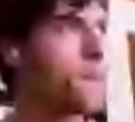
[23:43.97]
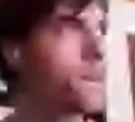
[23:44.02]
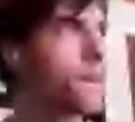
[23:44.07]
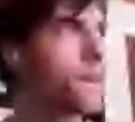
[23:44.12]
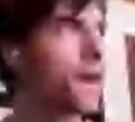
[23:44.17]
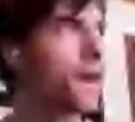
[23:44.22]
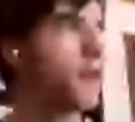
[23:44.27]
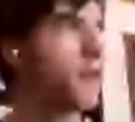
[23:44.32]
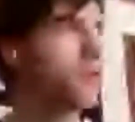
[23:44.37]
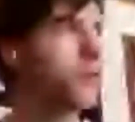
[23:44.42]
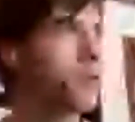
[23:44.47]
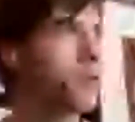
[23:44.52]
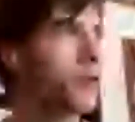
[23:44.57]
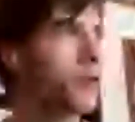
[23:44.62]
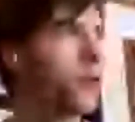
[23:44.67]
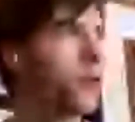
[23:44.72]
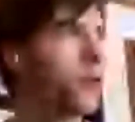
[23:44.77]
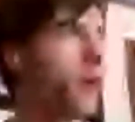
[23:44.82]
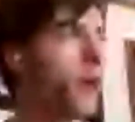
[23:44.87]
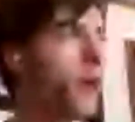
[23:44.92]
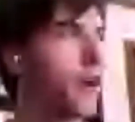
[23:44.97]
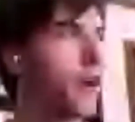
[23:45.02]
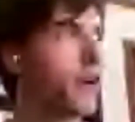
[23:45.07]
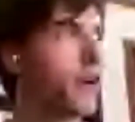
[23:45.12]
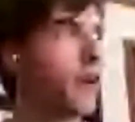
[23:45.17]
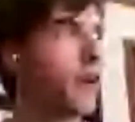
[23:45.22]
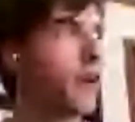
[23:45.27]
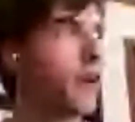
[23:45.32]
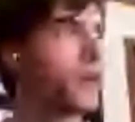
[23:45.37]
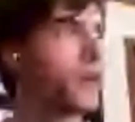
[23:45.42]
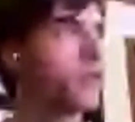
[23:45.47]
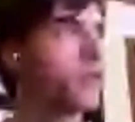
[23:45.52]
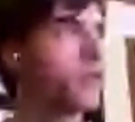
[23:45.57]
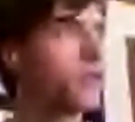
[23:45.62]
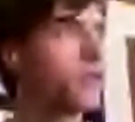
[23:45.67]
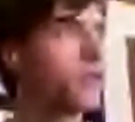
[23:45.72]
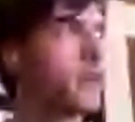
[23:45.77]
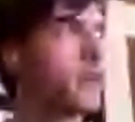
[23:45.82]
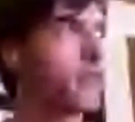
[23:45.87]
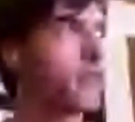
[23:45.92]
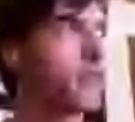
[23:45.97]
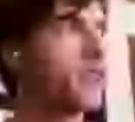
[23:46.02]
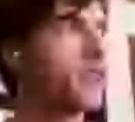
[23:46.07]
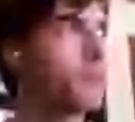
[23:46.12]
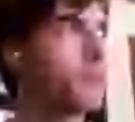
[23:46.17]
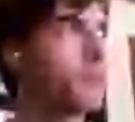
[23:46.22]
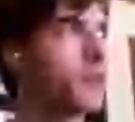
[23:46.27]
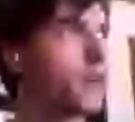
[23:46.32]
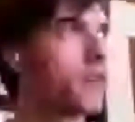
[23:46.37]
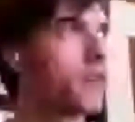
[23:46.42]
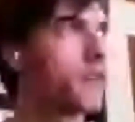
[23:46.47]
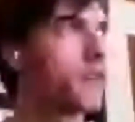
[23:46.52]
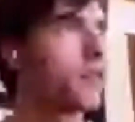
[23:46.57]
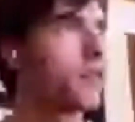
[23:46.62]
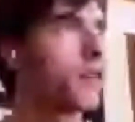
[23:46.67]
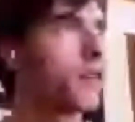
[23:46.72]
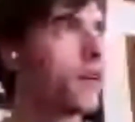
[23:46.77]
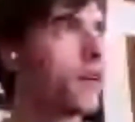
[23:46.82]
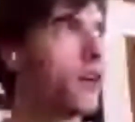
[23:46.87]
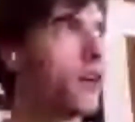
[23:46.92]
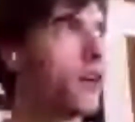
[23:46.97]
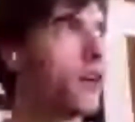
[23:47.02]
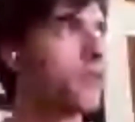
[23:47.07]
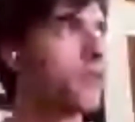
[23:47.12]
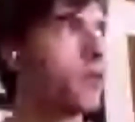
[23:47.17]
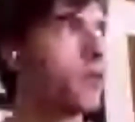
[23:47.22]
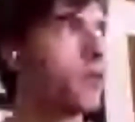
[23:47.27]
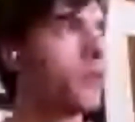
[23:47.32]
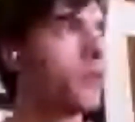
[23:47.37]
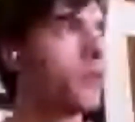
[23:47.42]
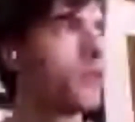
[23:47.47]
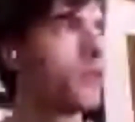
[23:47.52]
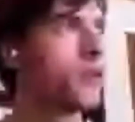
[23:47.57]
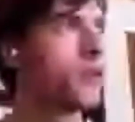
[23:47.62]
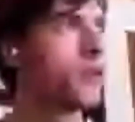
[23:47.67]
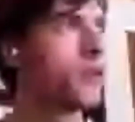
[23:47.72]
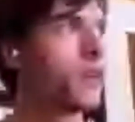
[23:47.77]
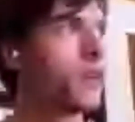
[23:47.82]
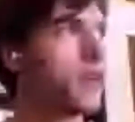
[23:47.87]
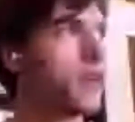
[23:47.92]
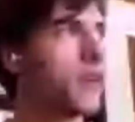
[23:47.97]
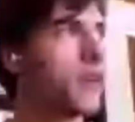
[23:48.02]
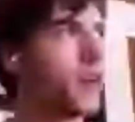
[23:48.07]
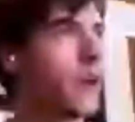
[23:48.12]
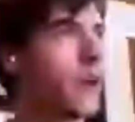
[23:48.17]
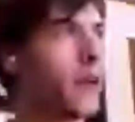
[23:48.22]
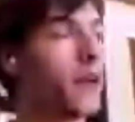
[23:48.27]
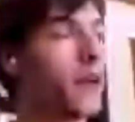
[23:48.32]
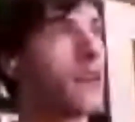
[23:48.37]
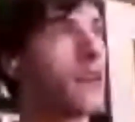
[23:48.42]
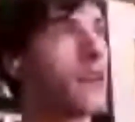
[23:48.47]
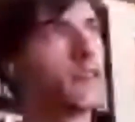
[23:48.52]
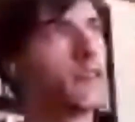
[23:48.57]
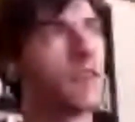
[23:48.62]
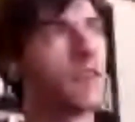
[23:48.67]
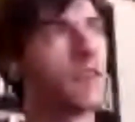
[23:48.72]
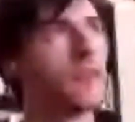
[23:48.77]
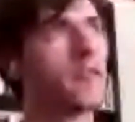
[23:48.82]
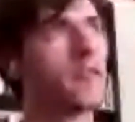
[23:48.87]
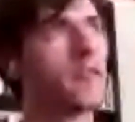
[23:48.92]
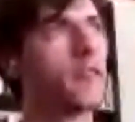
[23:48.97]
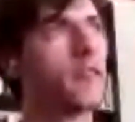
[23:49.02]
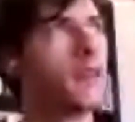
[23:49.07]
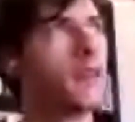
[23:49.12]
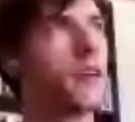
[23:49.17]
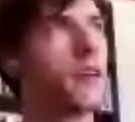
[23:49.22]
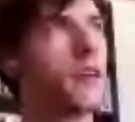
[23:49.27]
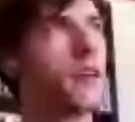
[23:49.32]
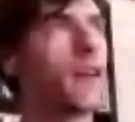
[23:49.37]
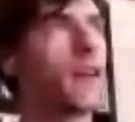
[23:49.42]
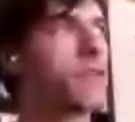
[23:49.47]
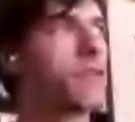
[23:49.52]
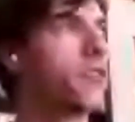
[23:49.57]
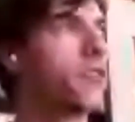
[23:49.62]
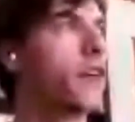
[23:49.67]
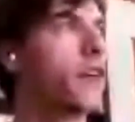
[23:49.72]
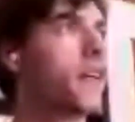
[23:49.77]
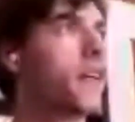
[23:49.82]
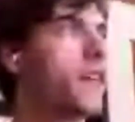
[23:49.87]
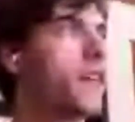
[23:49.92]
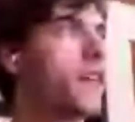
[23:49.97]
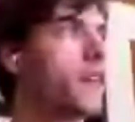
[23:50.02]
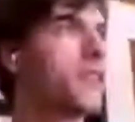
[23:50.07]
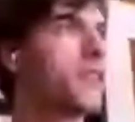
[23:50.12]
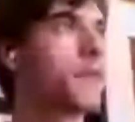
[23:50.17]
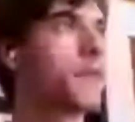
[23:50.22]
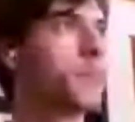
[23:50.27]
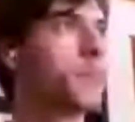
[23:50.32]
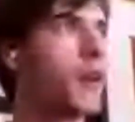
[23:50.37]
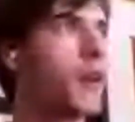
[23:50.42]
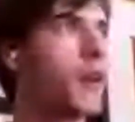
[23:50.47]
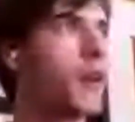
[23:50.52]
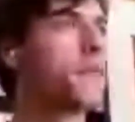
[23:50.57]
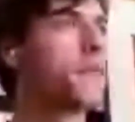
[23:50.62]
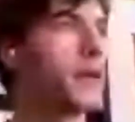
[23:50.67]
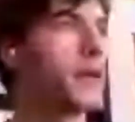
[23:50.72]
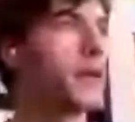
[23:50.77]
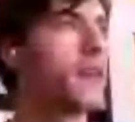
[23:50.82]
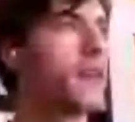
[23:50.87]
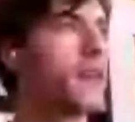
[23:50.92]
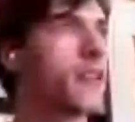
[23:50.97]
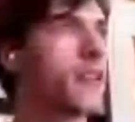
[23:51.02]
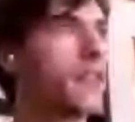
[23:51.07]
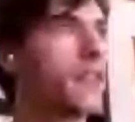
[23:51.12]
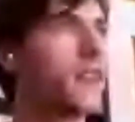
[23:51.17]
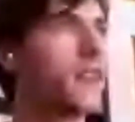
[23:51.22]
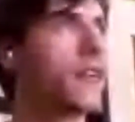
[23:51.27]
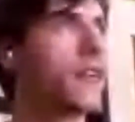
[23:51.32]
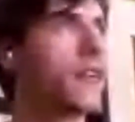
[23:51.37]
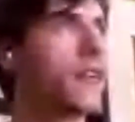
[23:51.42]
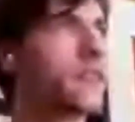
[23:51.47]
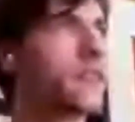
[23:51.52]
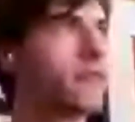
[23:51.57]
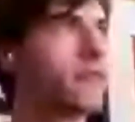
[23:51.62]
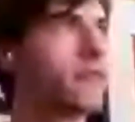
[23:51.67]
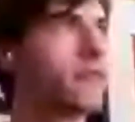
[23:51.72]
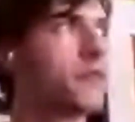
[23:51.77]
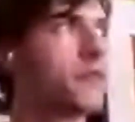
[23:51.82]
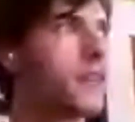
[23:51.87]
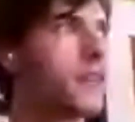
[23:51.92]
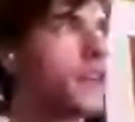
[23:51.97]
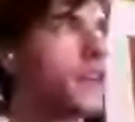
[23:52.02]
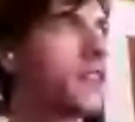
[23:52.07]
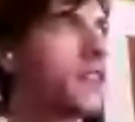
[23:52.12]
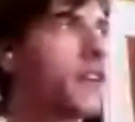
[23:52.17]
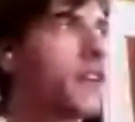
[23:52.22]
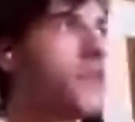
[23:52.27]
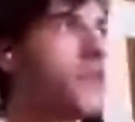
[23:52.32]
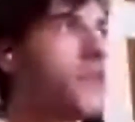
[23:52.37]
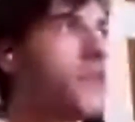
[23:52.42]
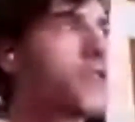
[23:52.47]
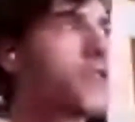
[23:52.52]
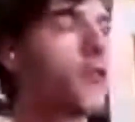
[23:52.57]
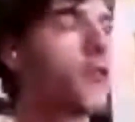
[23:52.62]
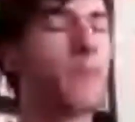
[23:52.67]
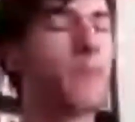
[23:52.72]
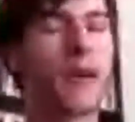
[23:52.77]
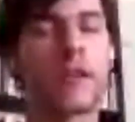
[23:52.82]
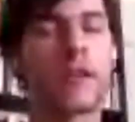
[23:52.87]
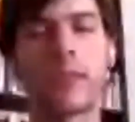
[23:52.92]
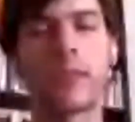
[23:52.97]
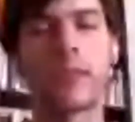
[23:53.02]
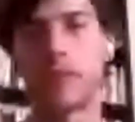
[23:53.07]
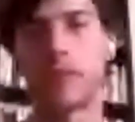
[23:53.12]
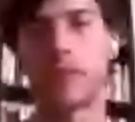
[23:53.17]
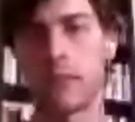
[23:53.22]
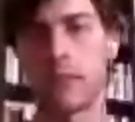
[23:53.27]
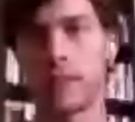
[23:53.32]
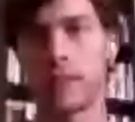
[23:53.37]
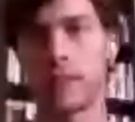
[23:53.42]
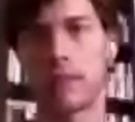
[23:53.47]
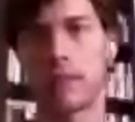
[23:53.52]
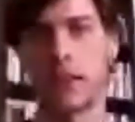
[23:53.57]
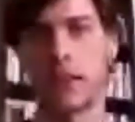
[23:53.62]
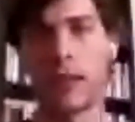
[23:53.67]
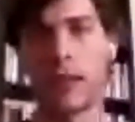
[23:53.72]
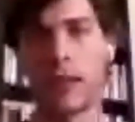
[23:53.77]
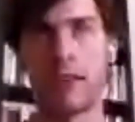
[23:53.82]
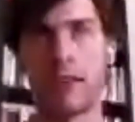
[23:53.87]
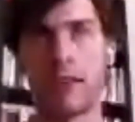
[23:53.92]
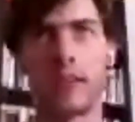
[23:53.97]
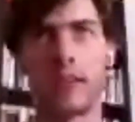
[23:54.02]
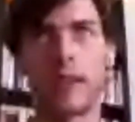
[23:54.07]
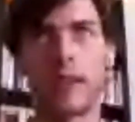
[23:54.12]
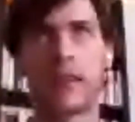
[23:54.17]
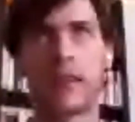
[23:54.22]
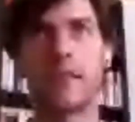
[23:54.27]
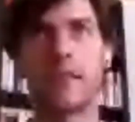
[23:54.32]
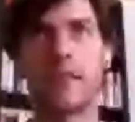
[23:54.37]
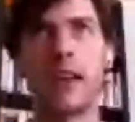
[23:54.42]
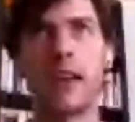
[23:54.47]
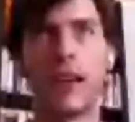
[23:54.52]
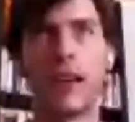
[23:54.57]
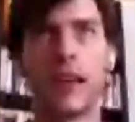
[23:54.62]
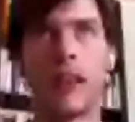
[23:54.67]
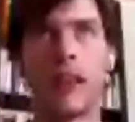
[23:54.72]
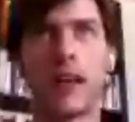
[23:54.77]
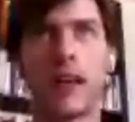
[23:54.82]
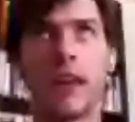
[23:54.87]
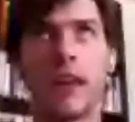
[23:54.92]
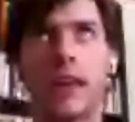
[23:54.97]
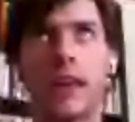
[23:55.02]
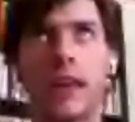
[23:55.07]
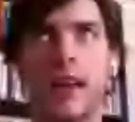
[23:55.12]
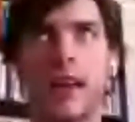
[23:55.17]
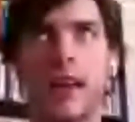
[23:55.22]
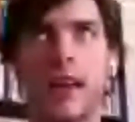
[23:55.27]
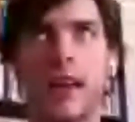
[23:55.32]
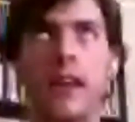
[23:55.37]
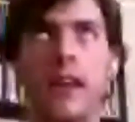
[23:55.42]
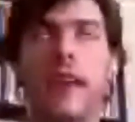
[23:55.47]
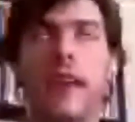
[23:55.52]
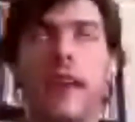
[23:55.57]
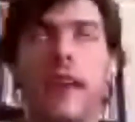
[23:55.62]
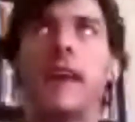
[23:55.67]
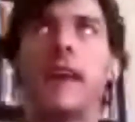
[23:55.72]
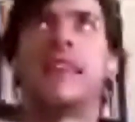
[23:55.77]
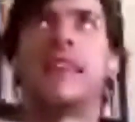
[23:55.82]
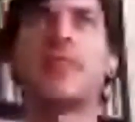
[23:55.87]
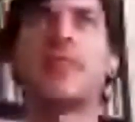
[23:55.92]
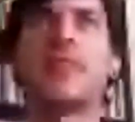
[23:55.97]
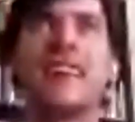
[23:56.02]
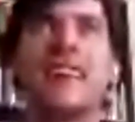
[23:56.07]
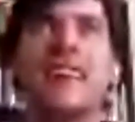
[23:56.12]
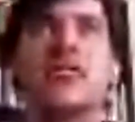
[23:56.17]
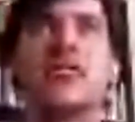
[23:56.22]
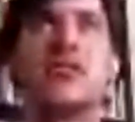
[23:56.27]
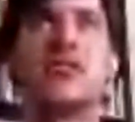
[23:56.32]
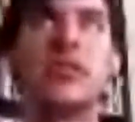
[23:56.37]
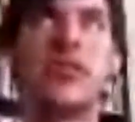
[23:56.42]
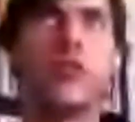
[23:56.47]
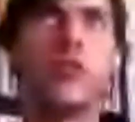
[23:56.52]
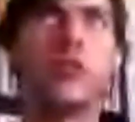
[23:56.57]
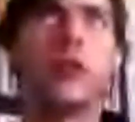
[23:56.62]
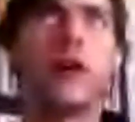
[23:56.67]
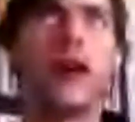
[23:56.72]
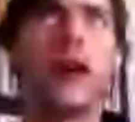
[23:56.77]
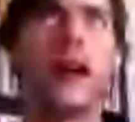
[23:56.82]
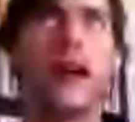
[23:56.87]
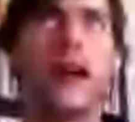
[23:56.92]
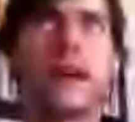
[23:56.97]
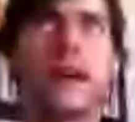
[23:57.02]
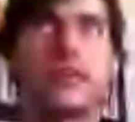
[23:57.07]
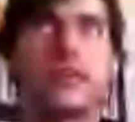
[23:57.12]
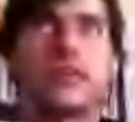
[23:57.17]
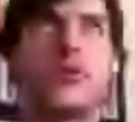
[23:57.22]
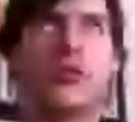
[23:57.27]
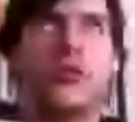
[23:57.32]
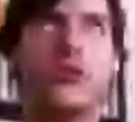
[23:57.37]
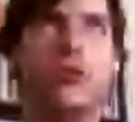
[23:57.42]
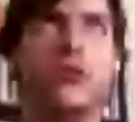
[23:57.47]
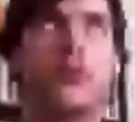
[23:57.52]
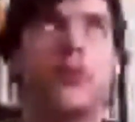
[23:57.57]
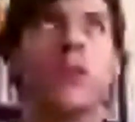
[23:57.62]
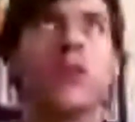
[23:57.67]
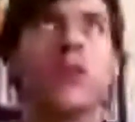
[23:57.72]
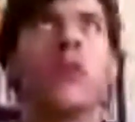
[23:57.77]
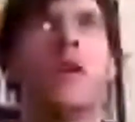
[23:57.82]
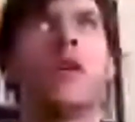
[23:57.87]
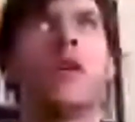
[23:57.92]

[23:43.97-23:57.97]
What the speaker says: there for you and acceptant of you. And if they end up not being, then that gives you a better, it enlightens you as to